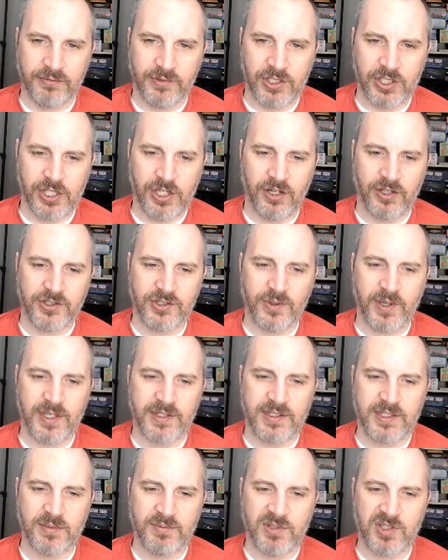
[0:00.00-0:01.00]
She also
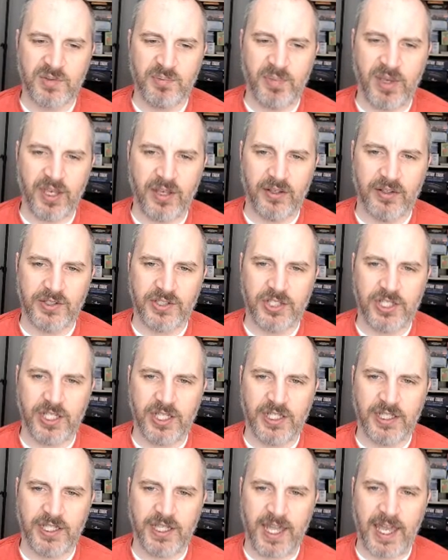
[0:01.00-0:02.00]
has some spells she
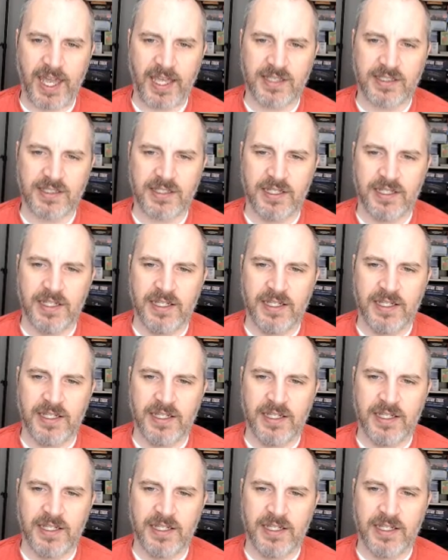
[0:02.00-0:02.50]
can cast.